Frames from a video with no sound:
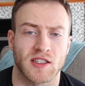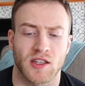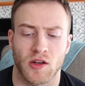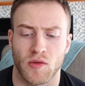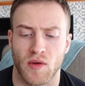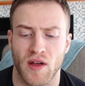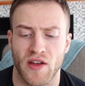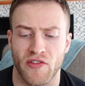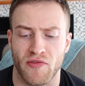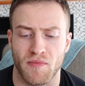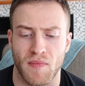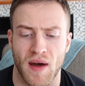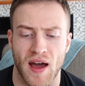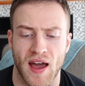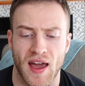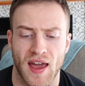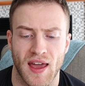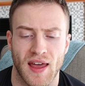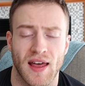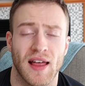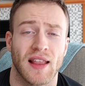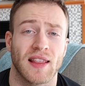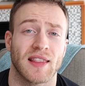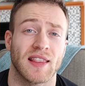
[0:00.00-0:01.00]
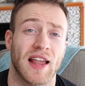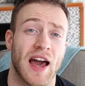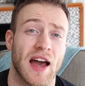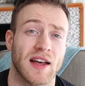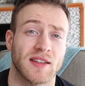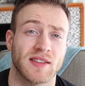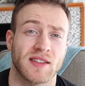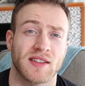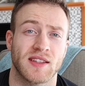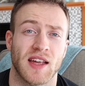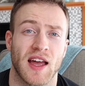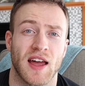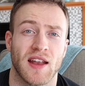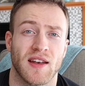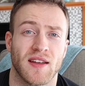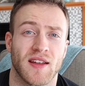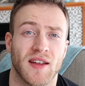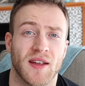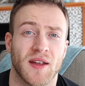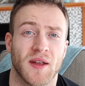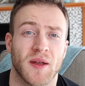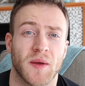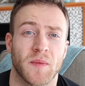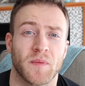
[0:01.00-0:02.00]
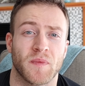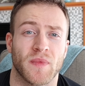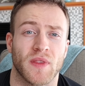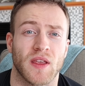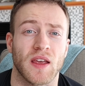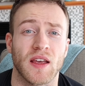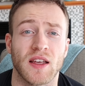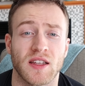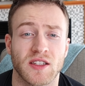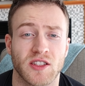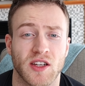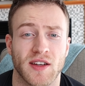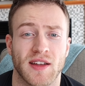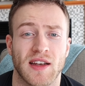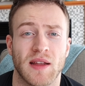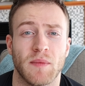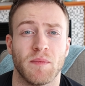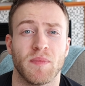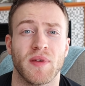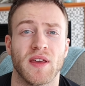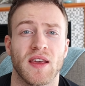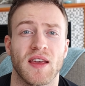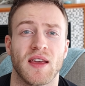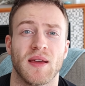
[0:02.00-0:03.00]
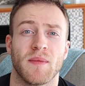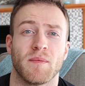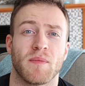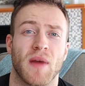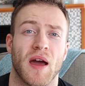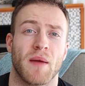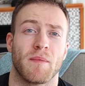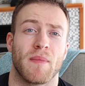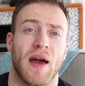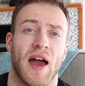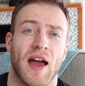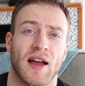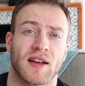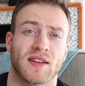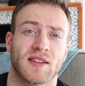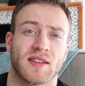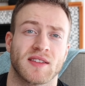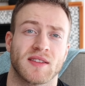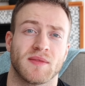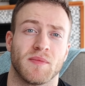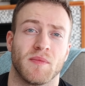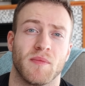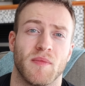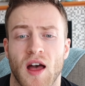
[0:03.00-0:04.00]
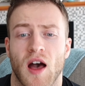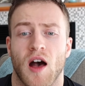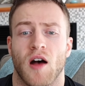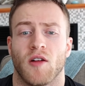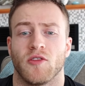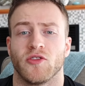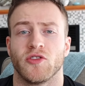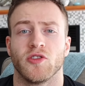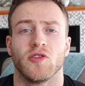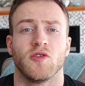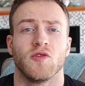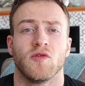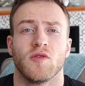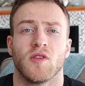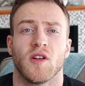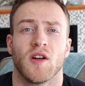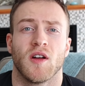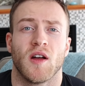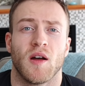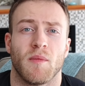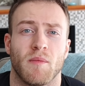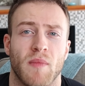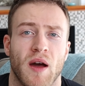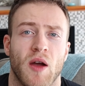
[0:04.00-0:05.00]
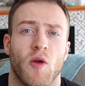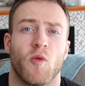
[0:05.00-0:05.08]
So if my last set is gonna be my max, I'll do my